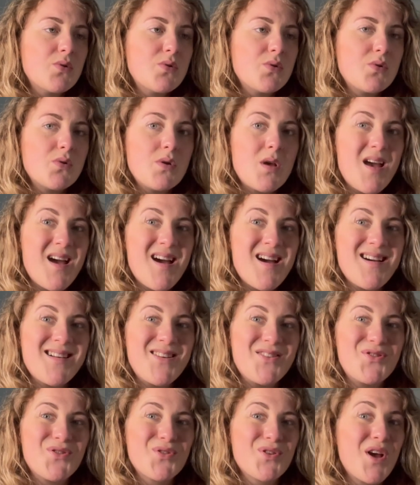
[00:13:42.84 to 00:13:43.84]
yeah,
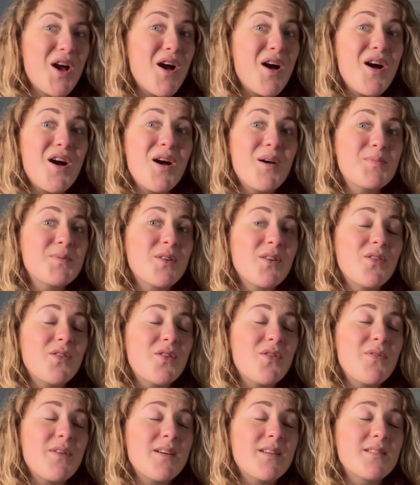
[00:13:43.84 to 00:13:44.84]
and it's just carbs,
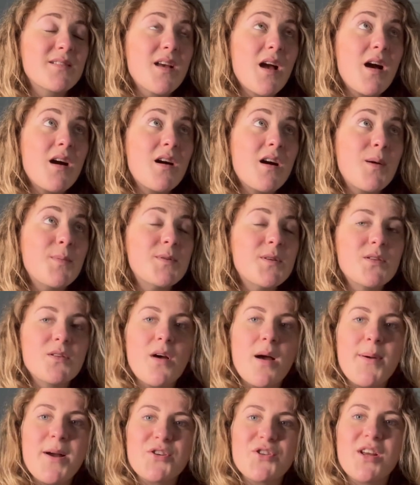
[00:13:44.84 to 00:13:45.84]
glorious carbs.
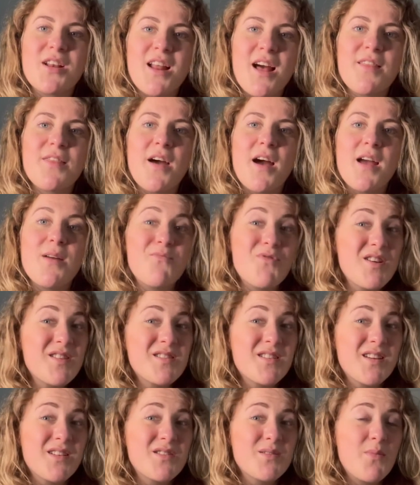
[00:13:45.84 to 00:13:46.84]
So I'm actually glad that I am
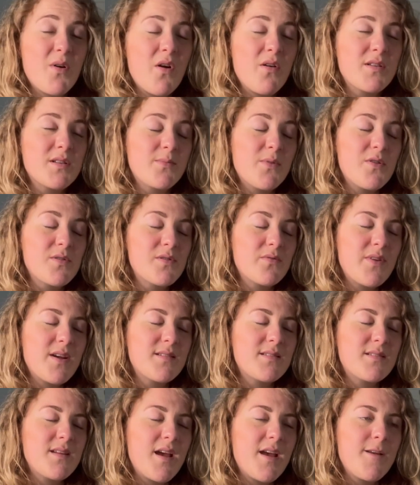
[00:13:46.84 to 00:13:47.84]
resting tomorrow. Tomorrow's a
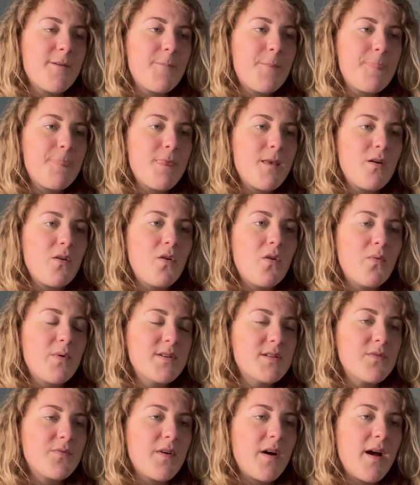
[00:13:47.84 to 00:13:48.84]
rest day,
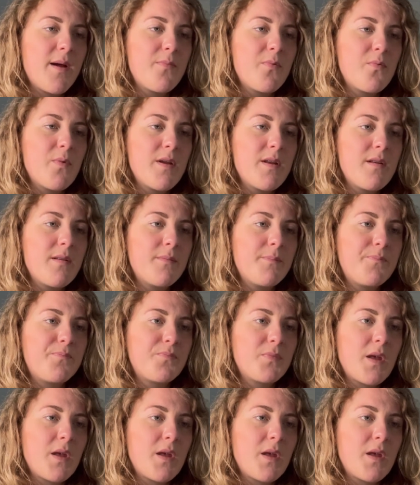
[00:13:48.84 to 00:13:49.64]
always a vibe.